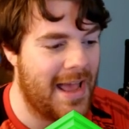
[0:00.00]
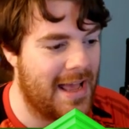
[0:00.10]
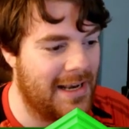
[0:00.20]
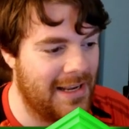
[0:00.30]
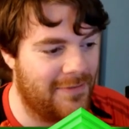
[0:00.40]

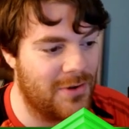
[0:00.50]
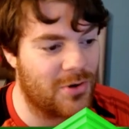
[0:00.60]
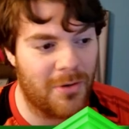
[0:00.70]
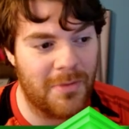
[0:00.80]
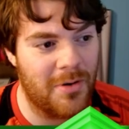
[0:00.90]
And if you
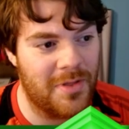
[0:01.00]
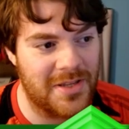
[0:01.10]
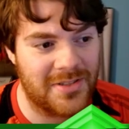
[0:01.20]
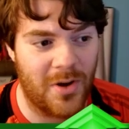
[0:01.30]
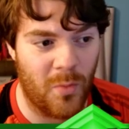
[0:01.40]
combo
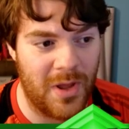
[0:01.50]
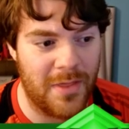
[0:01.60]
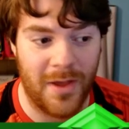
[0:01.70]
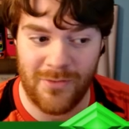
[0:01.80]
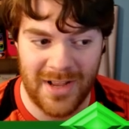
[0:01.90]
this
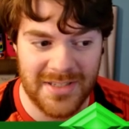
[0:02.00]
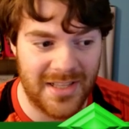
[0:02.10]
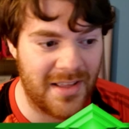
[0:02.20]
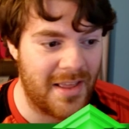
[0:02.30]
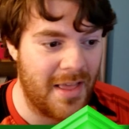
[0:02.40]
with
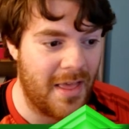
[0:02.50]
Razzler,